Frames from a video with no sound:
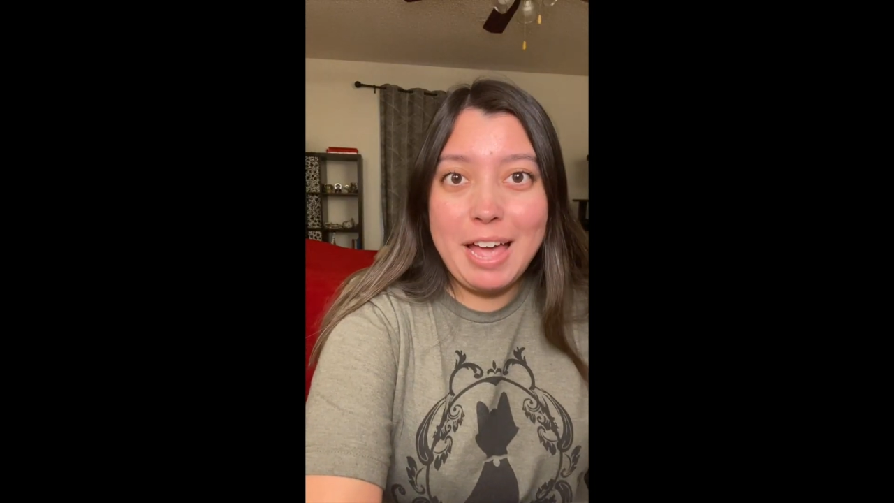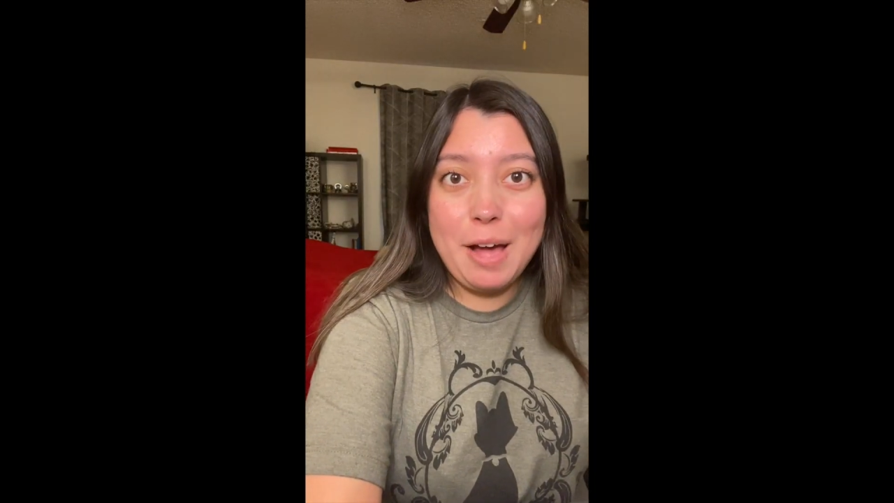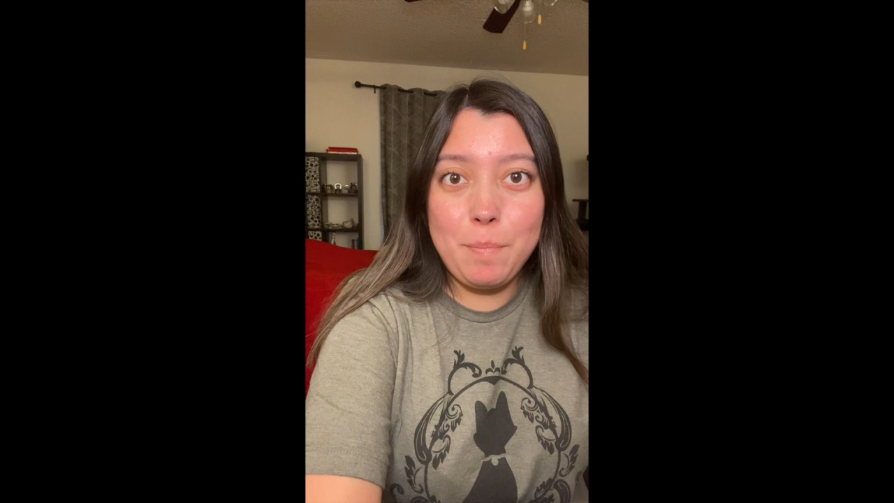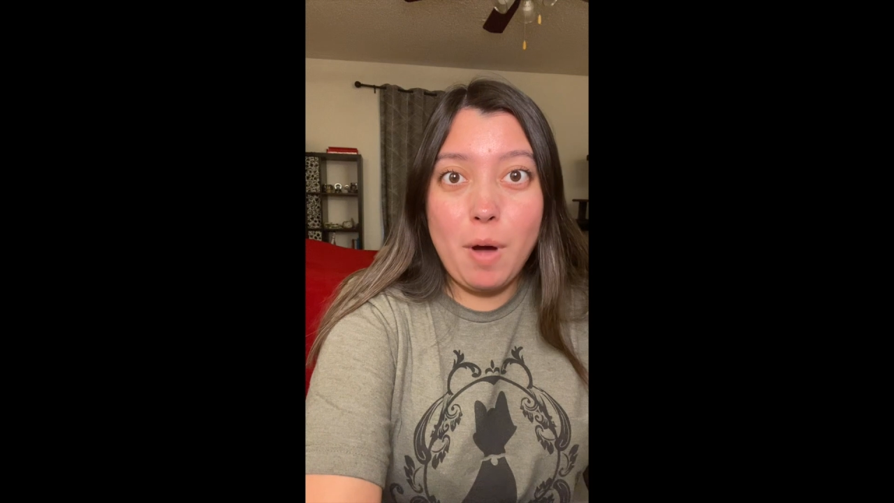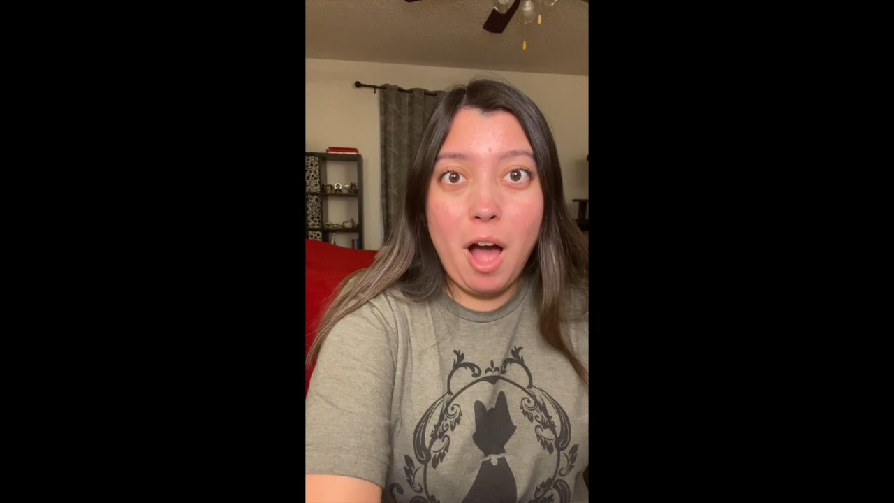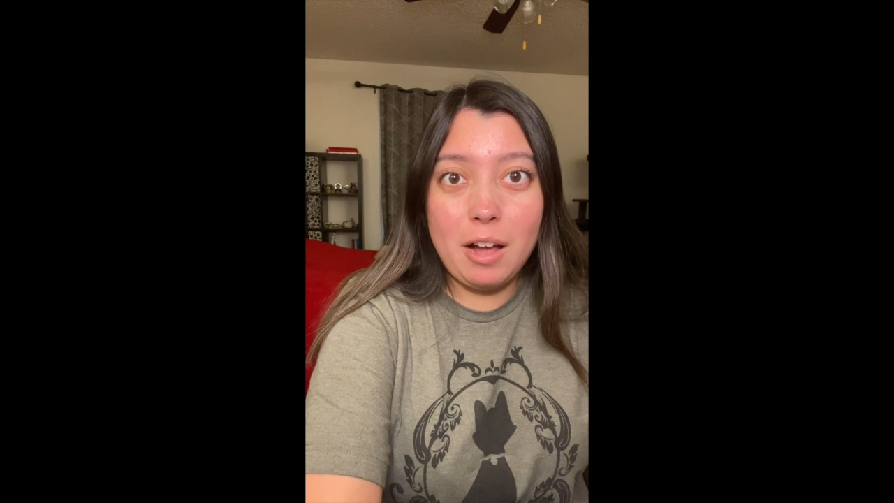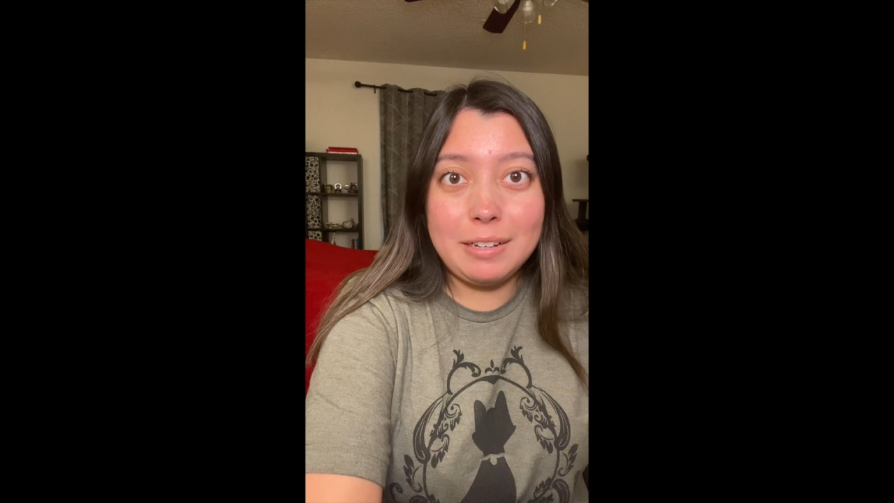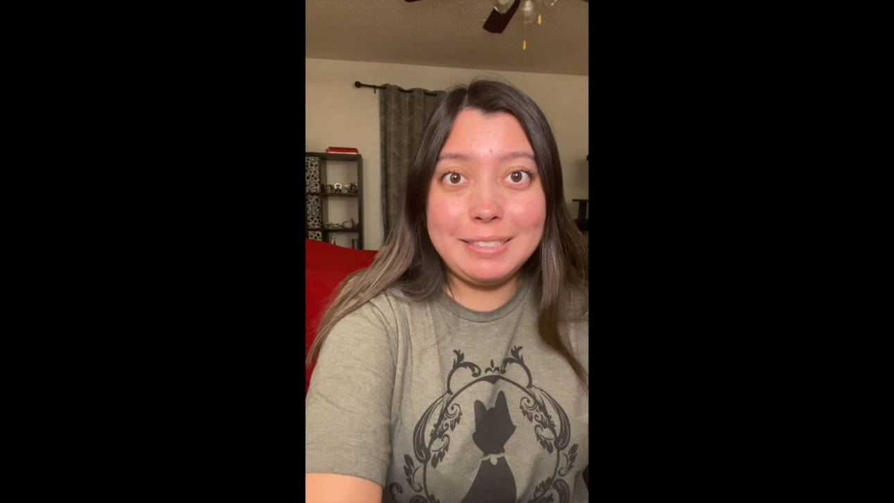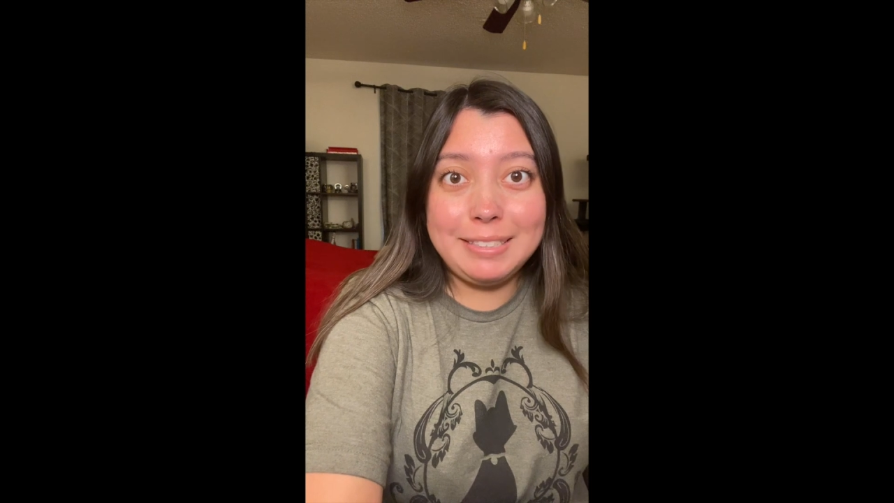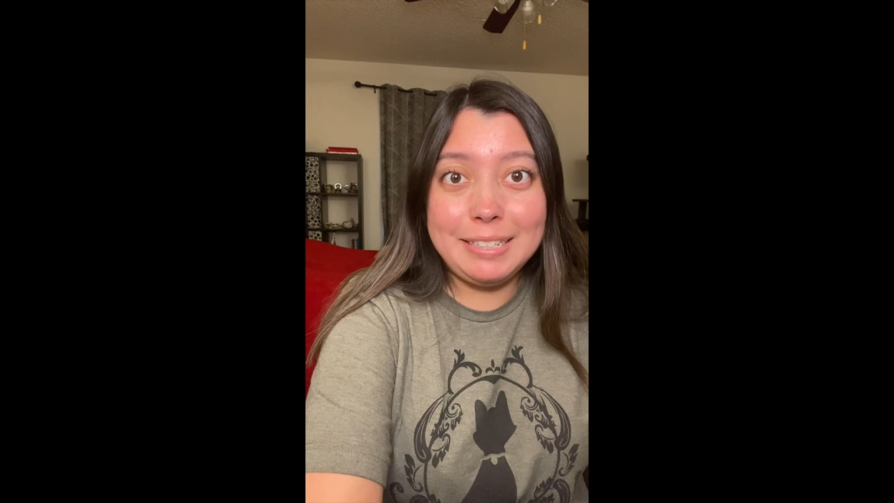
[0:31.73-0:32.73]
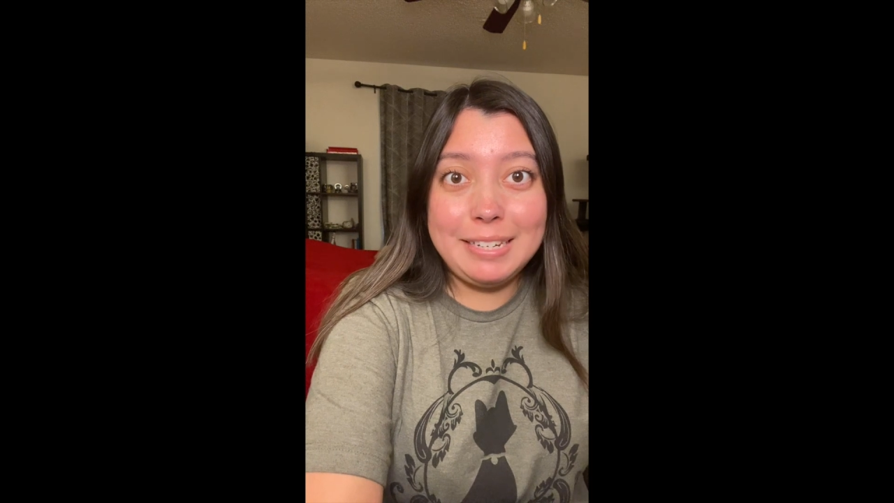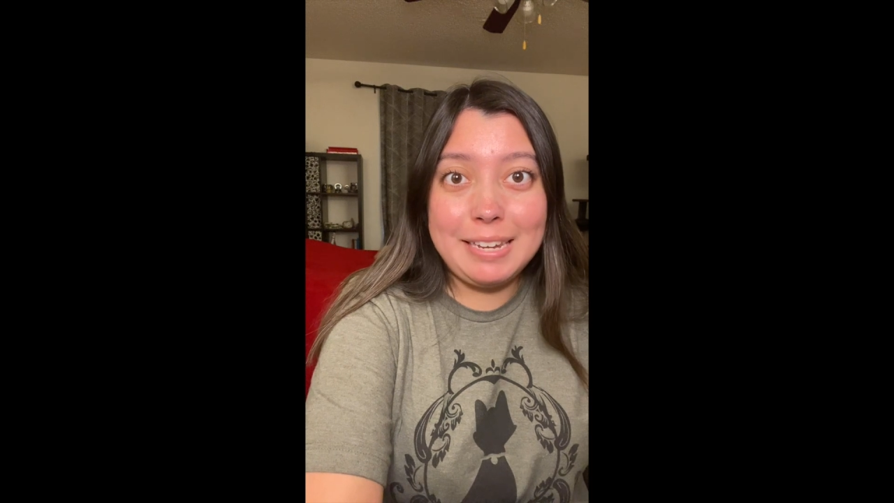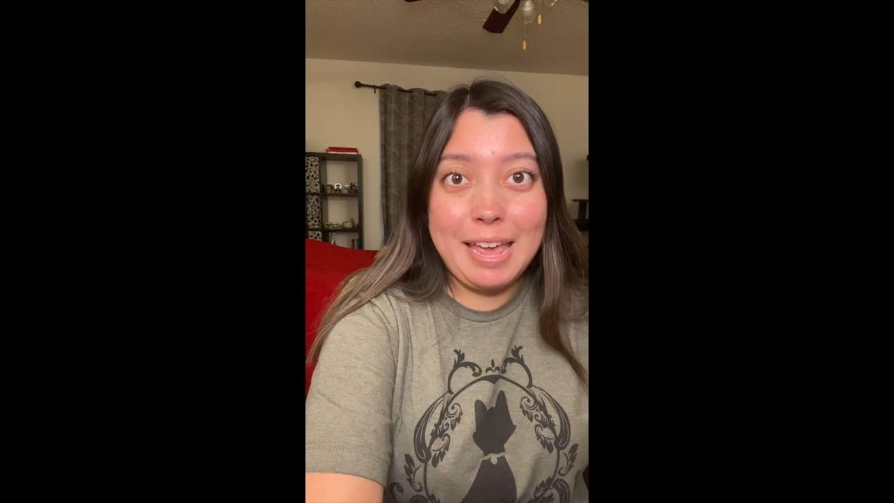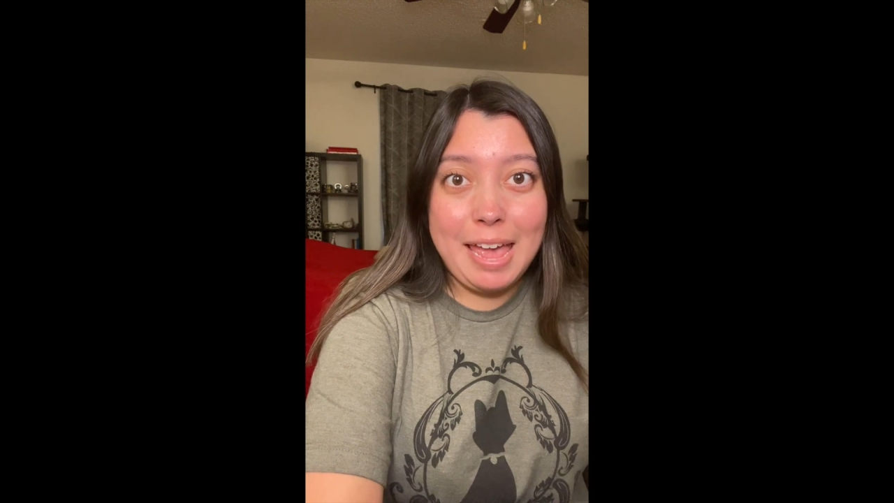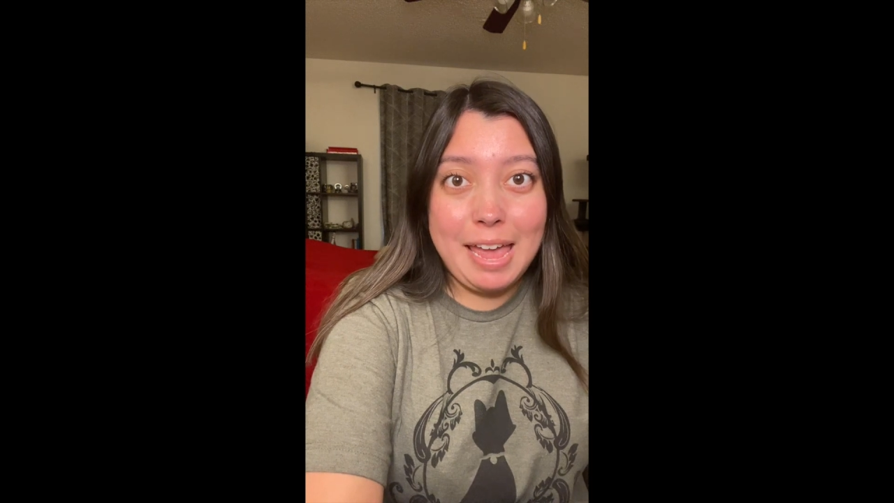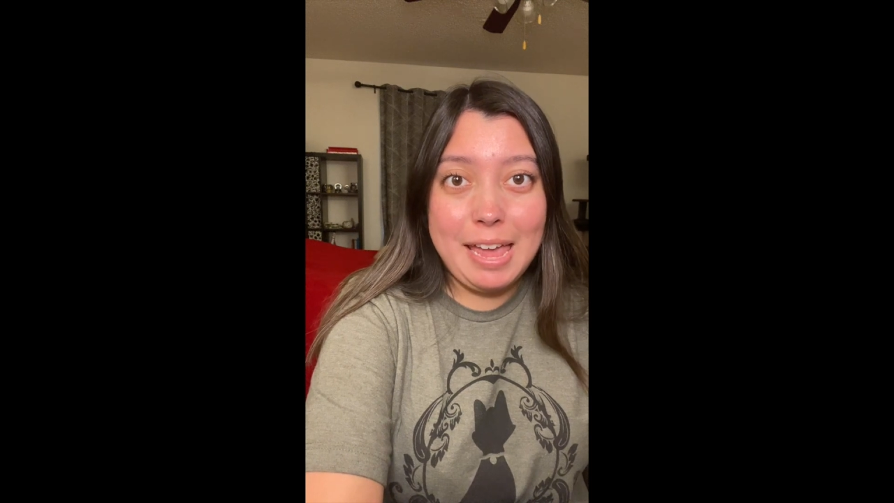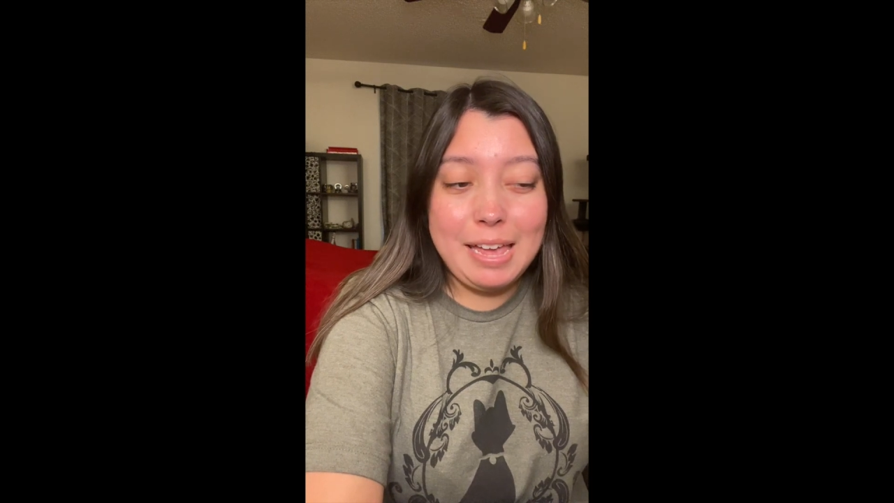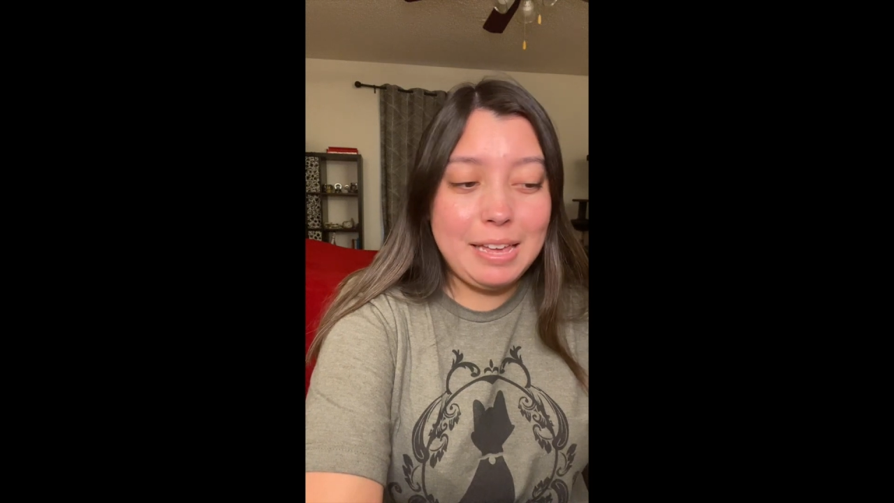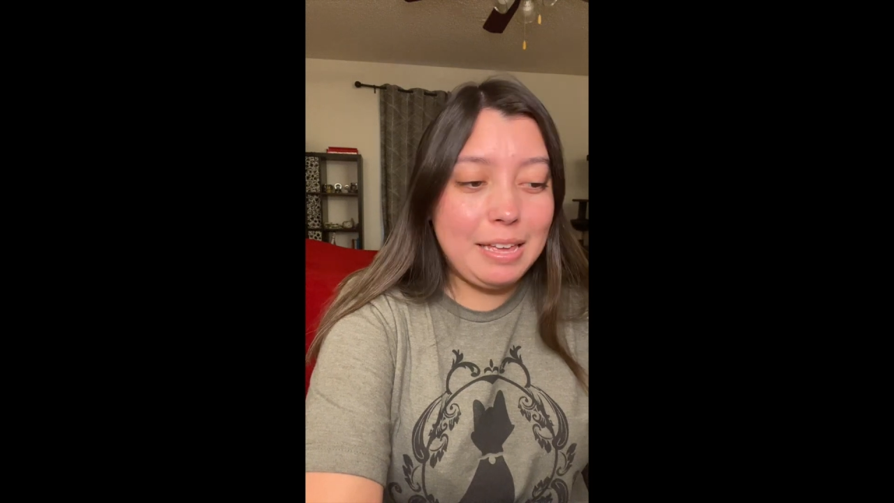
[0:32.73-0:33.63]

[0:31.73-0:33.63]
that box today